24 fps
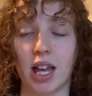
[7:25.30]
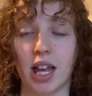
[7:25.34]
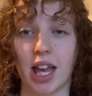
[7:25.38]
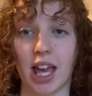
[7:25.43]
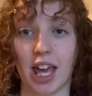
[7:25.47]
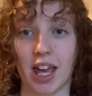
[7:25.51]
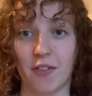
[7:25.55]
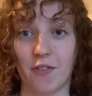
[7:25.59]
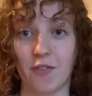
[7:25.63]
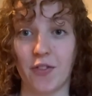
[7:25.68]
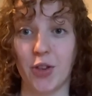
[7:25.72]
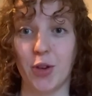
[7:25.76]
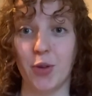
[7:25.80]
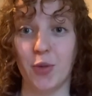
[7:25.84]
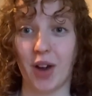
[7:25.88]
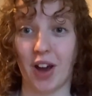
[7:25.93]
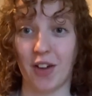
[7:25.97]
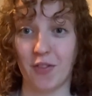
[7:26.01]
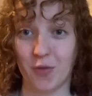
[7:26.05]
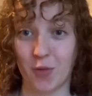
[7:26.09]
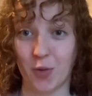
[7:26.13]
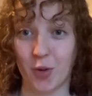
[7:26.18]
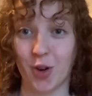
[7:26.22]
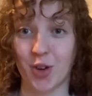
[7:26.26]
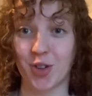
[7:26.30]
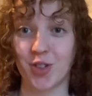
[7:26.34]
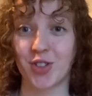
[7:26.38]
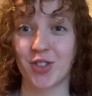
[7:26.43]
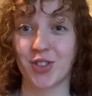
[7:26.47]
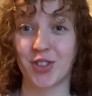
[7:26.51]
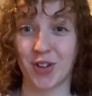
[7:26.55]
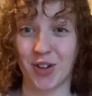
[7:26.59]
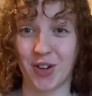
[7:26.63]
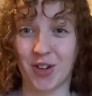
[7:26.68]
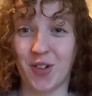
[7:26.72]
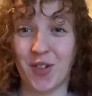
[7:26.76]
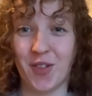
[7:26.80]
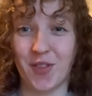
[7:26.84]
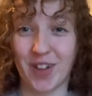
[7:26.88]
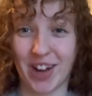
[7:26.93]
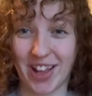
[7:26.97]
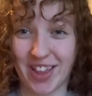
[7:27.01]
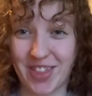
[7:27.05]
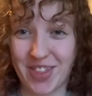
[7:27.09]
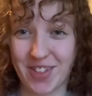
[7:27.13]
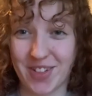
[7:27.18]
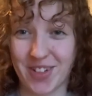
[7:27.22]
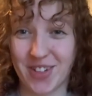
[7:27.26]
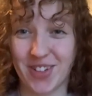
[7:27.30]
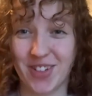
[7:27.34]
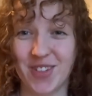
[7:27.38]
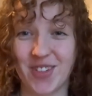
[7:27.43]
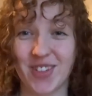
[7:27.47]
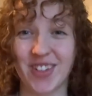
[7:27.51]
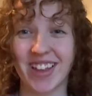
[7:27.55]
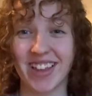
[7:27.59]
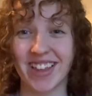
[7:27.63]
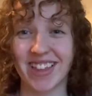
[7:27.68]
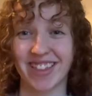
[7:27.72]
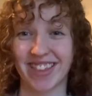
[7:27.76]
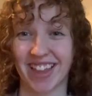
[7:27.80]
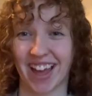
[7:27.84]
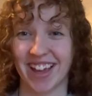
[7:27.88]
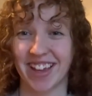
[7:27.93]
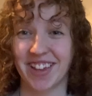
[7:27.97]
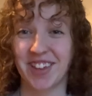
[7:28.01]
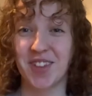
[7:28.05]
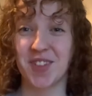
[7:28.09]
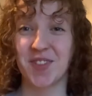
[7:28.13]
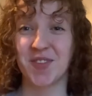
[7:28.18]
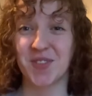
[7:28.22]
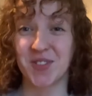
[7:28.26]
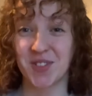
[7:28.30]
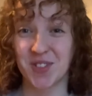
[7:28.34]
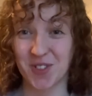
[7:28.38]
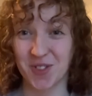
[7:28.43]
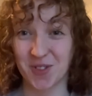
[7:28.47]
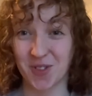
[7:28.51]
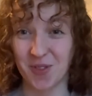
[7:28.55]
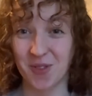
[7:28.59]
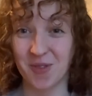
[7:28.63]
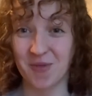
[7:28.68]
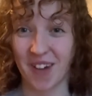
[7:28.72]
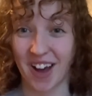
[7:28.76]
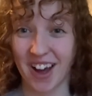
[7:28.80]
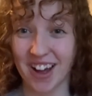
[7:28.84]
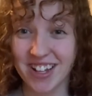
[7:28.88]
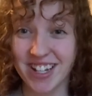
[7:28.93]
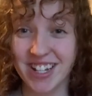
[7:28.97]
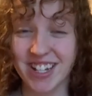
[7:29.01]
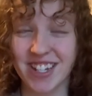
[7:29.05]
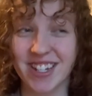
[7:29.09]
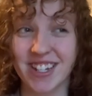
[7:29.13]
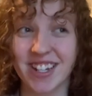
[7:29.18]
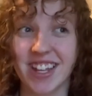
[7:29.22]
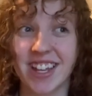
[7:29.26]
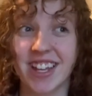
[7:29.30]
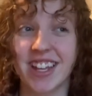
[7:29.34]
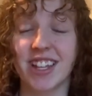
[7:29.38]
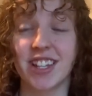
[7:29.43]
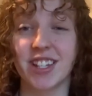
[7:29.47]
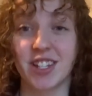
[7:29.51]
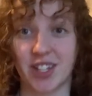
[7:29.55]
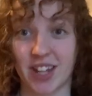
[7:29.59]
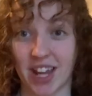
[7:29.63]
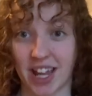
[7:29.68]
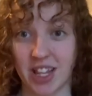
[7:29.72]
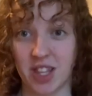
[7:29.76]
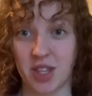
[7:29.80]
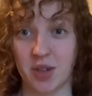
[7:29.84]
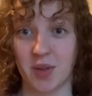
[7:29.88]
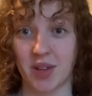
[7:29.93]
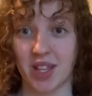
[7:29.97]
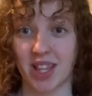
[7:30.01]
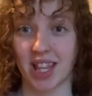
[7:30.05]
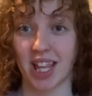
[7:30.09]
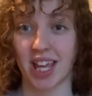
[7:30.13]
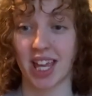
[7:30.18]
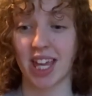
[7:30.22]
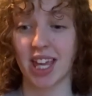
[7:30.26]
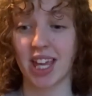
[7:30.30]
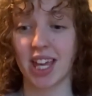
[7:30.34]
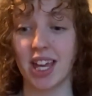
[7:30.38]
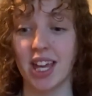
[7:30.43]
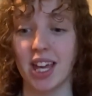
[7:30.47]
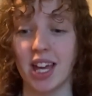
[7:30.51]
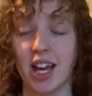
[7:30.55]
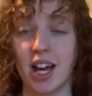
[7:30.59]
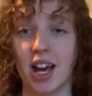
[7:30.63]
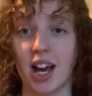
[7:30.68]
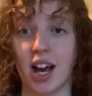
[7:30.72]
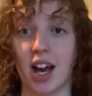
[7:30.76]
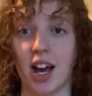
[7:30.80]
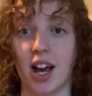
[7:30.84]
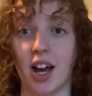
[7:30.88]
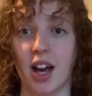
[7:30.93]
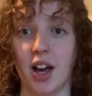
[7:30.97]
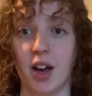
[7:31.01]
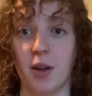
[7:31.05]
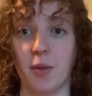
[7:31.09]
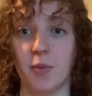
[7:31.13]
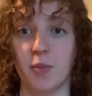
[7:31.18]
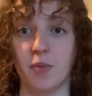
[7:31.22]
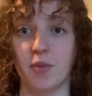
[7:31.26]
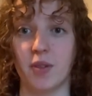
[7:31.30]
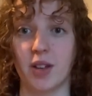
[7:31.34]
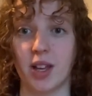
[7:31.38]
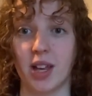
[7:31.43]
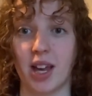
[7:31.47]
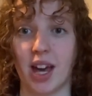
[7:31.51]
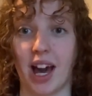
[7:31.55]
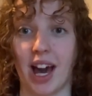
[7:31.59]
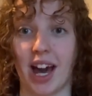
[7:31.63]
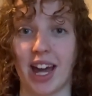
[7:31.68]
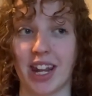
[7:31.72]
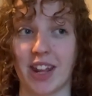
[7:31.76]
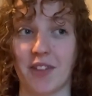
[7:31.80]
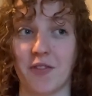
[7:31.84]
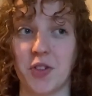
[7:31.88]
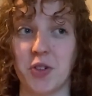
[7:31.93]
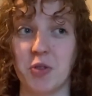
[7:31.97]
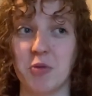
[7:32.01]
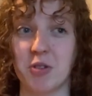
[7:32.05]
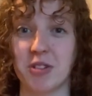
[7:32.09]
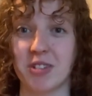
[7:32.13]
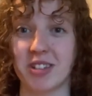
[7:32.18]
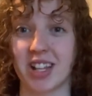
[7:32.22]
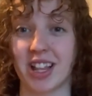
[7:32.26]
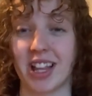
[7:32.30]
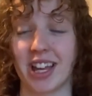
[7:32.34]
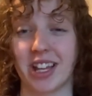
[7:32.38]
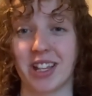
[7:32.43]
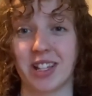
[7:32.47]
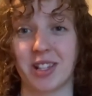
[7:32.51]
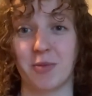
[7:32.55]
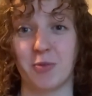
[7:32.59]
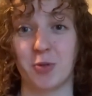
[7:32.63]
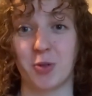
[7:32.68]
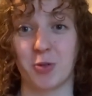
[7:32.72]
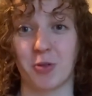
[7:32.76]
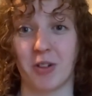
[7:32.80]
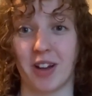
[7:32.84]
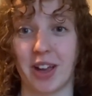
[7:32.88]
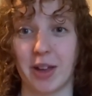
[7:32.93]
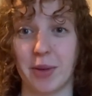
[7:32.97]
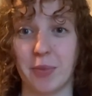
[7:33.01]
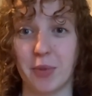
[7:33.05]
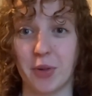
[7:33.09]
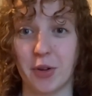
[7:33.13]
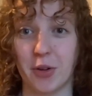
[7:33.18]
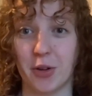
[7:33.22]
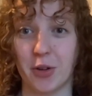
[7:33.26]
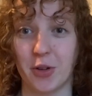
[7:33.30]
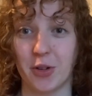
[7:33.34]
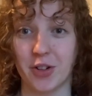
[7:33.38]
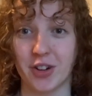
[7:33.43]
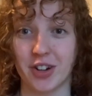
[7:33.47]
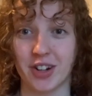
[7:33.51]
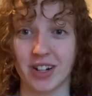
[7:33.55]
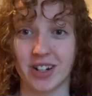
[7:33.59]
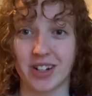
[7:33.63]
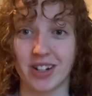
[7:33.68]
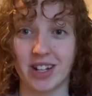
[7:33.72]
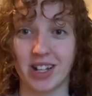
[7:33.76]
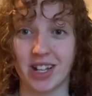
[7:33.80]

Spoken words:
If you have watched the whole way through, thank you so much, genuinely. And if you want to like subscribe or